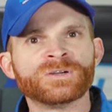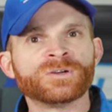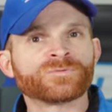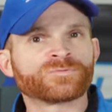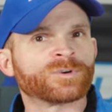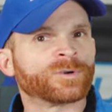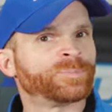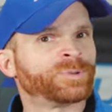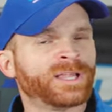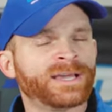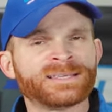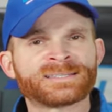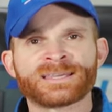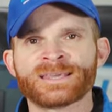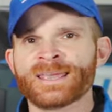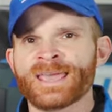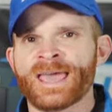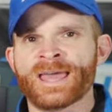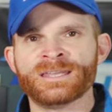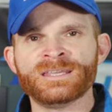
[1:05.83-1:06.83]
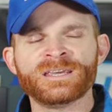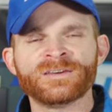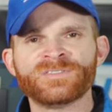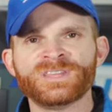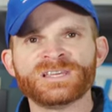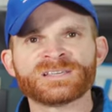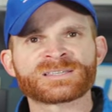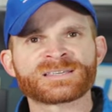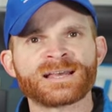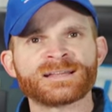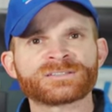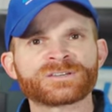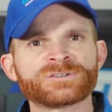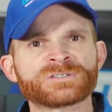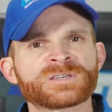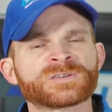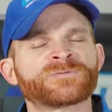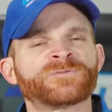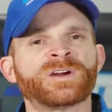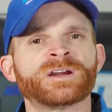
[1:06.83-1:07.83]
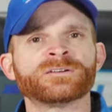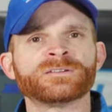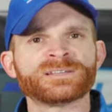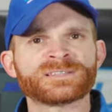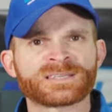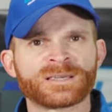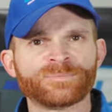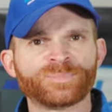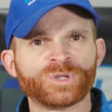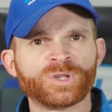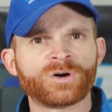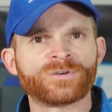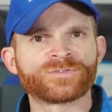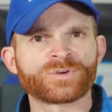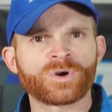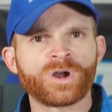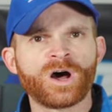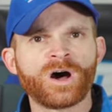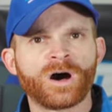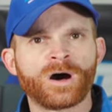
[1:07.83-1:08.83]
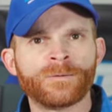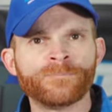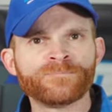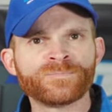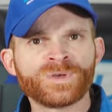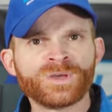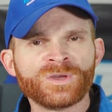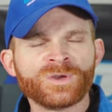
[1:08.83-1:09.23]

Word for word: Replacing any of these sensors is fairly simple overall.